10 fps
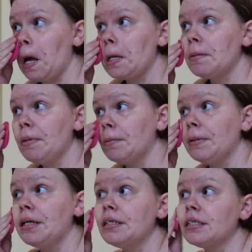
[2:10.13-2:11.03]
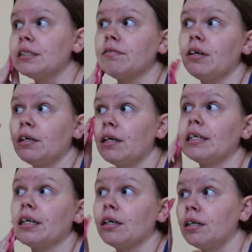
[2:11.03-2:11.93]
It's been a minute since I've done
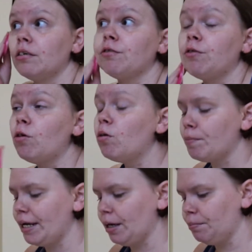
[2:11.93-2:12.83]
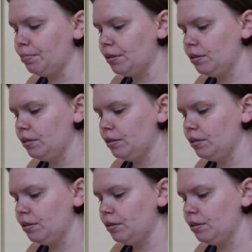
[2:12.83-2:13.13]
like a full makeup